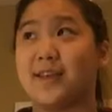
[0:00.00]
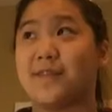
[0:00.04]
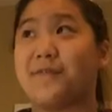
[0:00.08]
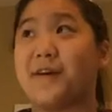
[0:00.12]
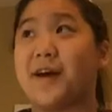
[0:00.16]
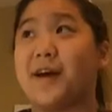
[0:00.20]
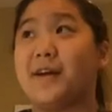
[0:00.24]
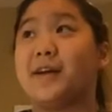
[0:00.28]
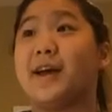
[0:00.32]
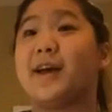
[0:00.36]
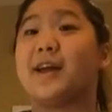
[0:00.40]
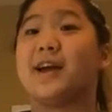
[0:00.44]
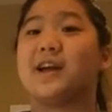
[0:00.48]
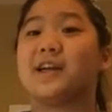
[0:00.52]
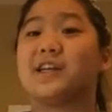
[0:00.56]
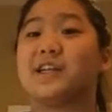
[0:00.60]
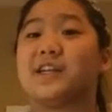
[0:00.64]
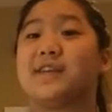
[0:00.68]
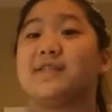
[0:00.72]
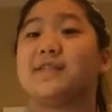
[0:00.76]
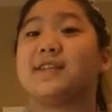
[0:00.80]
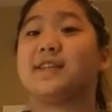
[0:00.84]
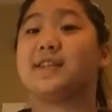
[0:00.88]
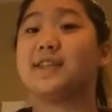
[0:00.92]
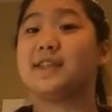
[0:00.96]
final energy
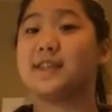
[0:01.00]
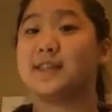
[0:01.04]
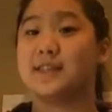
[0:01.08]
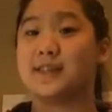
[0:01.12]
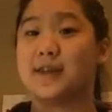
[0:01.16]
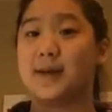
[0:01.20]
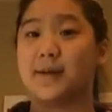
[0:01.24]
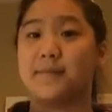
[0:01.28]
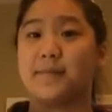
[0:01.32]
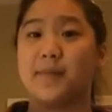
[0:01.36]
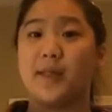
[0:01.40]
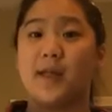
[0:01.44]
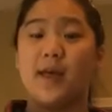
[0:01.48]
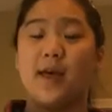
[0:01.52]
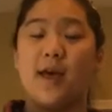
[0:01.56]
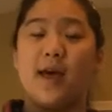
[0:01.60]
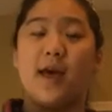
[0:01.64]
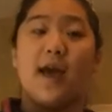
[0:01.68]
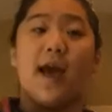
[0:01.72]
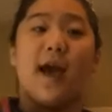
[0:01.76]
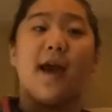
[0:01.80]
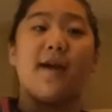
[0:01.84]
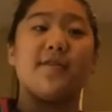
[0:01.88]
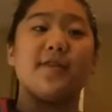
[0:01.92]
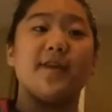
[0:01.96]
of the system.
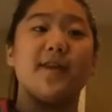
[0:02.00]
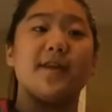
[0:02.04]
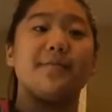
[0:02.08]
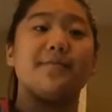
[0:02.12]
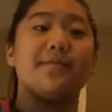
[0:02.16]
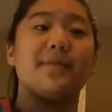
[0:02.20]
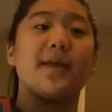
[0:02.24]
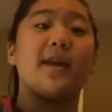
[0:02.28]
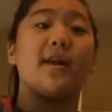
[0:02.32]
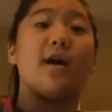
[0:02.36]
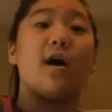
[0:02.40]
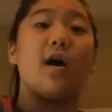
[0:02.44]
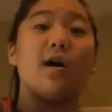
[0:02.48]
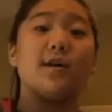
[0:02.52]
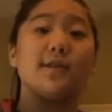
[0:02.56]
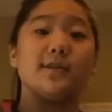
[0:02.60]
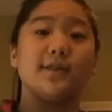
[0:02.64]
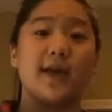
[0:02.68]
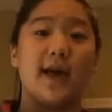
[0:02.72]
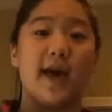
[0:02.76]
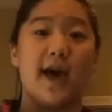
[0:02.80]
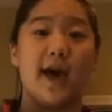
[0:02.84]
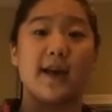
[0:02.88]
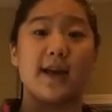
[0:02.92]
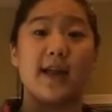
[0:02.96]
And then it
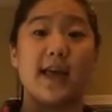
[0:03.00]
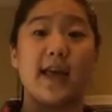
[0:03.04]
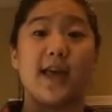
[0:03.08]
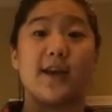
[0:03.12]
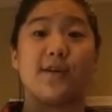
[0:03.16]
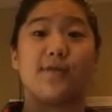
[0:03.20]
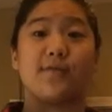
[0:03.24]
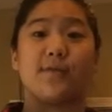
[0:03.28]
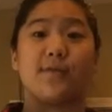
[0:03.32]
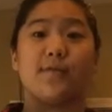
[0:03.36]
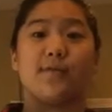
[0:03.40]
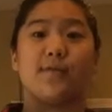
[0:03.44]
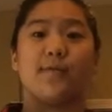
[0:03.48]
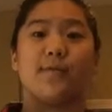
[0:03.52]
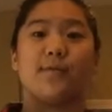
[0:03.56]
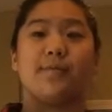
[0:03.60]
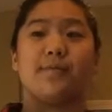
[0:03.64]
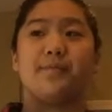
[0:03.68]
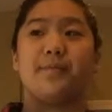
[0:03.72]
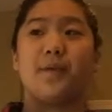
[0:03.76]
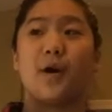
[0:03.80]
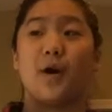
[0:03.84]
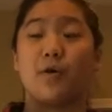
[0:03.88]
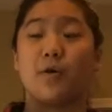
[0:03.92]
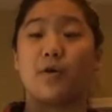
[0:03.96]
also had a
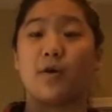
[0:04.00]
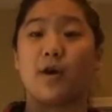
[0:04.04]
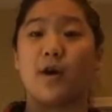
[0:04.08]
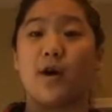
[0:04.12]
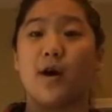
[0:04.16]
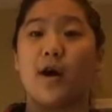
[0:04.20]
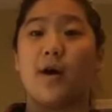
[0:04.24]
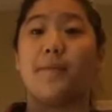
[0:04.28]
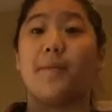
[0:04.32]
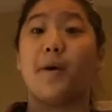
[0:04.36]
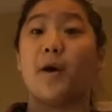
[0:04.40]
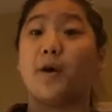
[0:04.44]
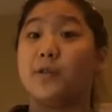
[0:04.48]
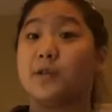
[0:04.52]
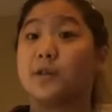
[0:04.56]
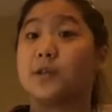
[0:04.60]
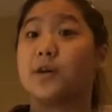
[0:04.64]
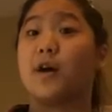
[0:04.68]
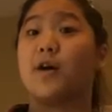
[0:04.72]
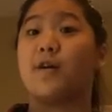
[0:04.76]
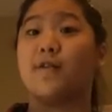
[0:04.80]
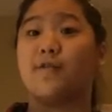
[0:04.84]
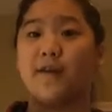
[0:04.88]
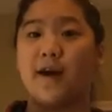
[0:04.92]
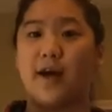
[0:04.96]

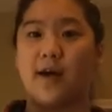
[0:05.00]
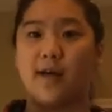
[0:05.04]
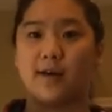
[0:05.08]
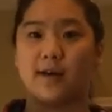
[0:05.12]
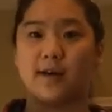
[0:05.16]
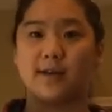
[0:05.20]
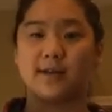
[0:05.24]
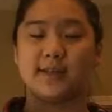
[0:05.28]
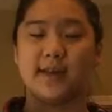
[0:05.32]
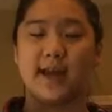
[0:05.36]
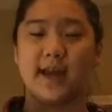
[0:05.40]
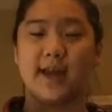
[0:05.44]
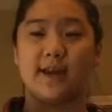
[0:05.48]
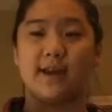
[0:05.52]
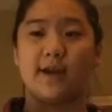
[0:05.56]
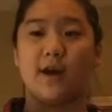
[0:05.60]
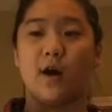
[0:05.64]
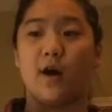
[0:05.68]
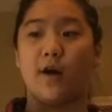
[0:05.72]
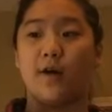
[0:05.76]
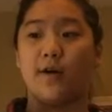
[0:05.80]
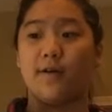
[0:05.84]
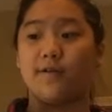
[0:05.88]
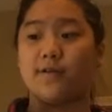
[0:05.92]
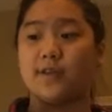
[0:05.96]
postcar file containing
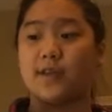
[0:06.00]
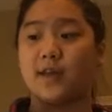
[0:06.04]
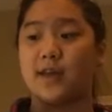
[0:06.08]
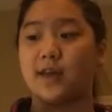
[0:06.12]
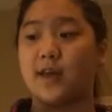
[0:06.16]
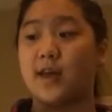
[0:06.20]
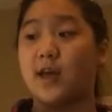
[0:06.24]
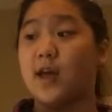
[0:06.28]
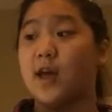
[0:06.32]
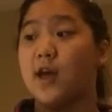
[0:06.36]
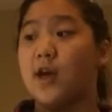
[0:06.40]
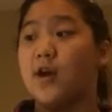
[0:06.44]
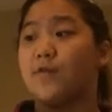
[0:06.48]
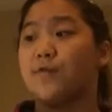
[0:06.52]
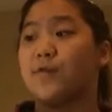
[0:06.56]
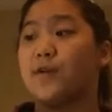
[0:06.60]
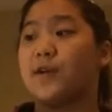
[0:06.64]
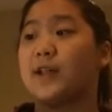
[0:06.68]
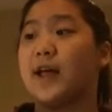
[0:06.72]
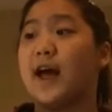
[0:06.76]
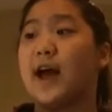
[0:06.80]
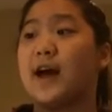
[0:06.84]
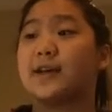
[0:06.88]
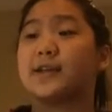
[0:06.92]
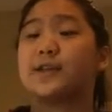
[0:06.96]
all the
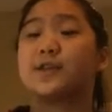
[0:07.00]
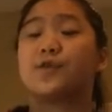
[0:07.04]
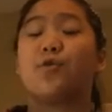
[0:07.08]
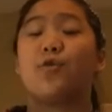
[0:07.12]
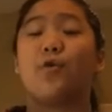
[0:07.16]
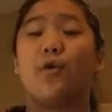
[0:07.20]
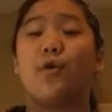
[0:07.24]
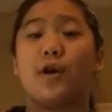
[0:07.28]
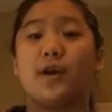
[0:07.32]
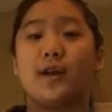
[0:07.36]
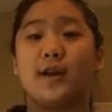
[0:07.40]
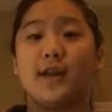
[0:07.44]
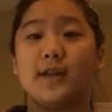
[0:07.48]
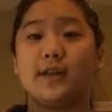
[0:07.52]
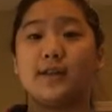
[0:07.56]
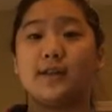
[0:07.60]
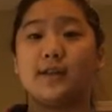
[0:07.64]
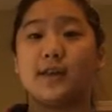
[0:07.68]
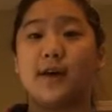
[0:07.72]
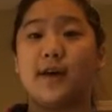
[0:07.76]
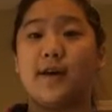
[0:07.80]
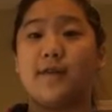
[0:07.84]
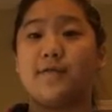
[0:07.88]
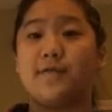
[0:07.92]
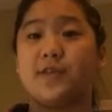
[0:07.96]
relaxed coordinates
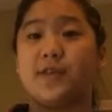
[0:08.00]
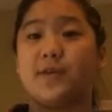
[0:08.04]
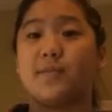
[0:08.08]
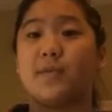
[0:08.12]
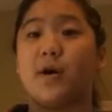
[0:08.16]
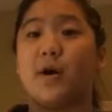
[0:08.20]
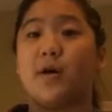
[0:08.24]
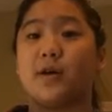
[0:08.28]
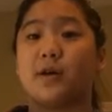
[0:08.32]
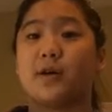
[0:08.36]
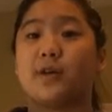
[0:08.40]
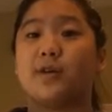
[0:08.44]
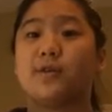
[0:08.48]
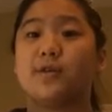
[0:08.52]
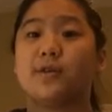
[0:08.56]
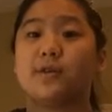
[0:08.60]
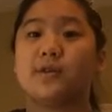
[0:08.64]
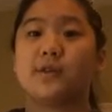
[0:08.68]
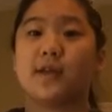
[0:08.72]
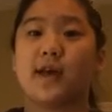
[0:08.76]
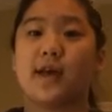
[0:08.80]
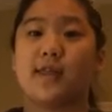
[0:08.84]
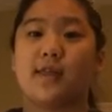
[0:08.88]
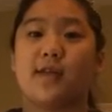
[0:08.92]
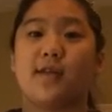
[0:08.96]
of the
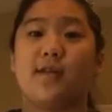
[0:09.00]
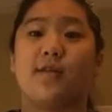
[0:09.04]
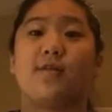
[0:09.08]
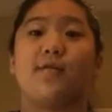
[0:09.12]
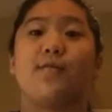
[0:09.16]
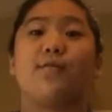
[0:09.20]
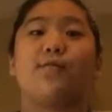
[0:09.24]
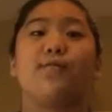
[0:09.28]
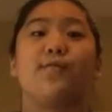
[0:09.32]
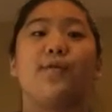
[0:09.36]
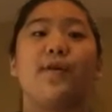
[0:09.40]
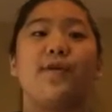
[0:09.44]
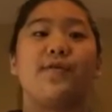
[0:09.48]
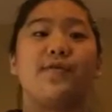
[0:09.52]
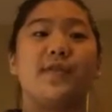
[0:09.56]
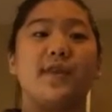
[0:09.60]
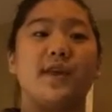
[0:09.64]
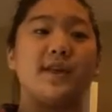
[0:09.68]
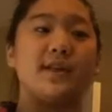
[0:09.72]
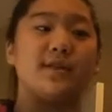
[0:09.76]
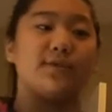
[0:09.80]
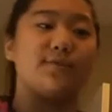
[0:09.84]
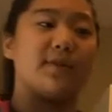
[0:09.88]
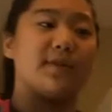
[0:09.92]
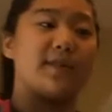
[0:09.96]
molecules, and then with
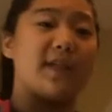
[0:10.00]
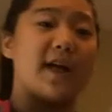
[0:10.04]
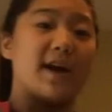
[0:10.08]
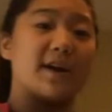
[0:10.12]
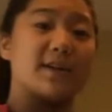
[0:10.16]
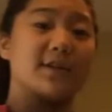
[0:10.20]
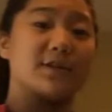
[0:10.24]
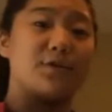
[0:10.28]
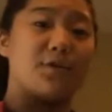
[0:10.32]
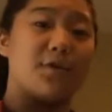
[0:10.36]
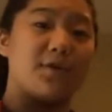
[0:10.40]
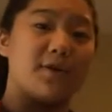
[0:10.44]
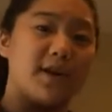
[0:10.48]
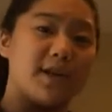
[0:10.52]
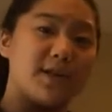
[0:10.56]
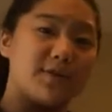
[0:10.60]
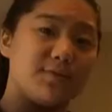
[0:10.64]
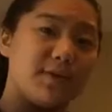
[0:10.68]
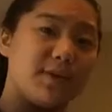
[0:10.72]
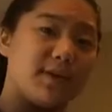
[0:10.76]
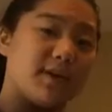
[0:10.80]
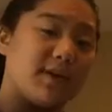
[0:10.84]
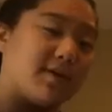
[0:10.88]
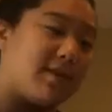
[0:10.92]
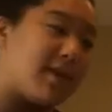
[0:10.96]
these relaxed coordinates
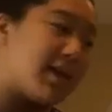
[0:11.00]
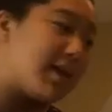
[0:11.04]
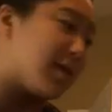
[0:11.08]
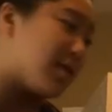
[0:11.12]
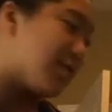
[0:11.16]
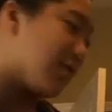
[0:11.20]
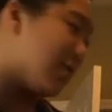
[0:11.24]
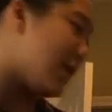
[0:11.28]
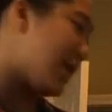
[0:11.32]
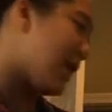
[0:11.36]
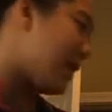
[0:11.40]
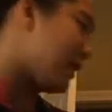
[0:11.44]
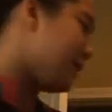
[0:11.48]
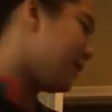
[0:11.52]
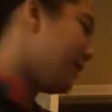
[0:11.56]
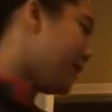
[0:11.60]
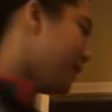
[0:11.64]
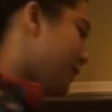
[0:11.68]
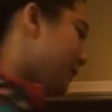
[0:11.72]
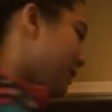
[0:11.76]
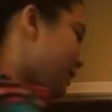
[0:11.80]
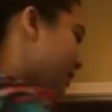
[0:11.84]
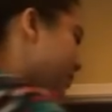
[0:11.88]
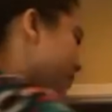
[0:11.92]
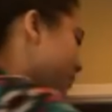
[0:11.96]
we could then create
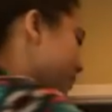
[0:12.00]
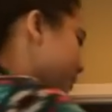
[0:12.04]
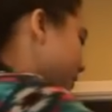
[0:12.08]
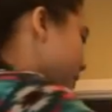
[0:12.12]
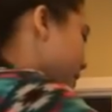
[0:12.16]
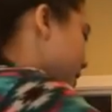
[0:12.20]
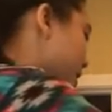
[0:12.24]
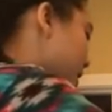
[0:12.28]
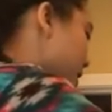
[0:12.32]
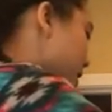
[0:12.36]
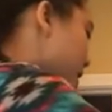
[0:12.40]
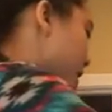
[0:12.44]
systems.